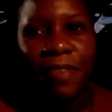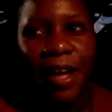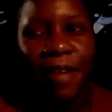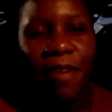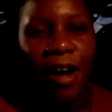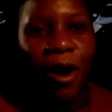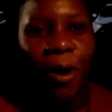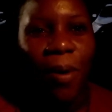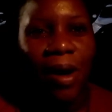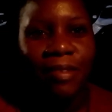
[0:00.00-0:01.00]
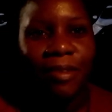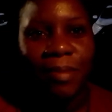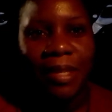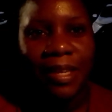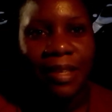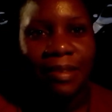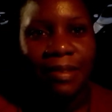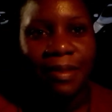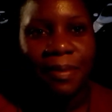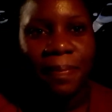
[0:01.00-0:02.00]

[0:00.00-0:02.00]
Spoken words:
life, you all want something else.